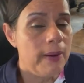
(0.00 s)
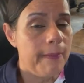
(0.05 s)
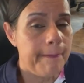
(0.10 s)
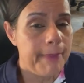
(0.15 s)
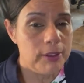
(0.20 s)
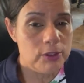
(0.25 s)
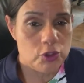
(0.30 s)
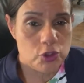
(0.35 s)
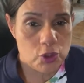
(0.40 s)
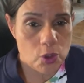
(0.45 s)

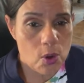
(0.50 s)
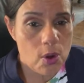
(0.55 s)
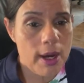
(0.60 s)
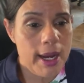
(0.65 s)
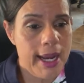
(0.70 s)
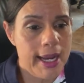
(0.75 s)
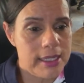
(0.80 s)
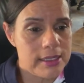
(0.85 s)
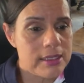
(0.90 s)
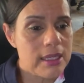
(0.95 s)
But Joe
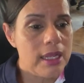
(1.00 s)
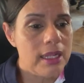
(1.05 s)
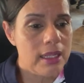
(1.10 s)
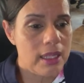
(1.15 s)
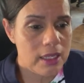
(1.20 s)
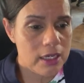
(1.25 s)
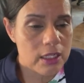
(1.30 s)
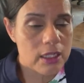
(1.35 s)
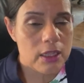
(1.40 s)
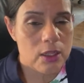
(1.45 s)
has a
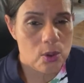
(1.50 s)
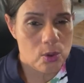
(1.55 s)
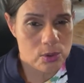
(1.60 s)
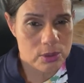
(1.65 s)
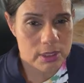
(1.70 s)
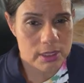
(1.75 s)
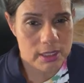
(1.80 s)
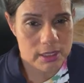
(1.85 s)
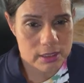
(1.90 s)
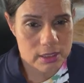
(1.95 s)
lot of
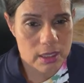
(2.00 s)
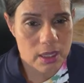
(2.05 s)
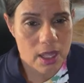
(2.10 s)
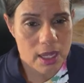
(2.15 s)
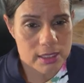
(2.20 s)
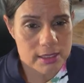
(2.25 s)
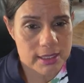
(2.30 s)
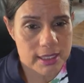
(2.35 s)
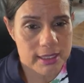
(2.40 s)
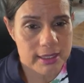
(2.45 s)
clothes in his
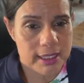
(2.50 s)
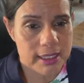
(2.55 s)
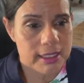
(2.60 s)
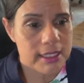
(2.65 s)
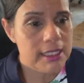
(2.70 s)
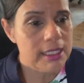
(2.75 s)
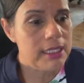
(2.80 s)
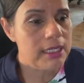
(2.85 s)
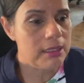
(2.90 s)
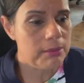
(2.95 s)
closet that
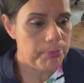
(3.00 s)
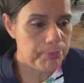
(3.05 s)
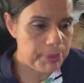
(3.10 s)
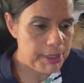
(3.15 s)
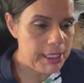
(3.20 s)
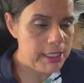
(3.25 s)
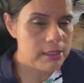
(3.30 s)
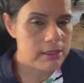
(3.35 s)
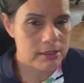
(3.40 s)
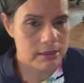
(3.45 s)
he can
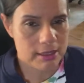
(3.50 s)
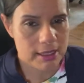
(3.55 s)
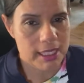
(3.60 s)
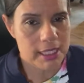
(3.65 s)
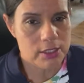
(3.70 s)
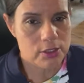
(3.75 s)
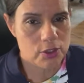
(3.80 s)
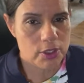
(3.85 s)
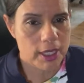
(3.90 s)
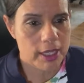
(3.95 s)
piece
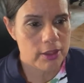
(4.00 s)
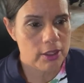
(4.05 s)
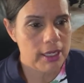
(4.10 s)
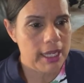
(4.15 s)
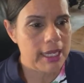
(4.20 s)
things together.